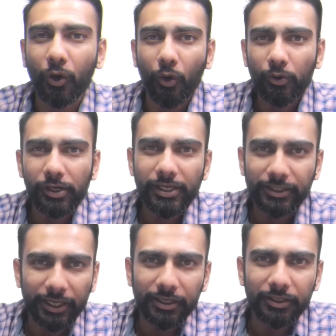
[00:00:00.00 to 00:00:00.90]
Only
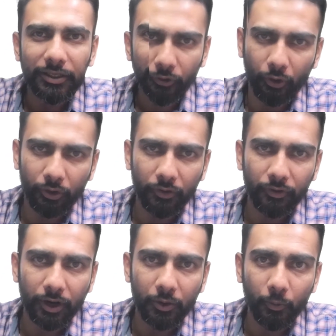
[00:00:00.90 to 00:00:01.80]
then a
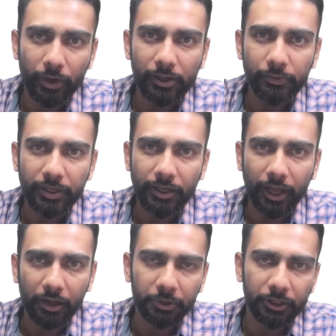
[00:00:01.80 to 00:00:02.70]
photographer will be
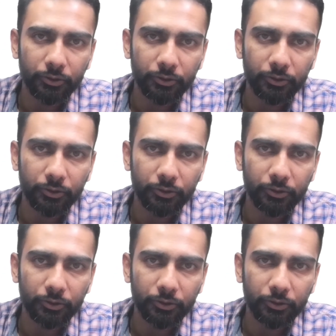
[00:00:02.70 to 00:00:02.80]
able to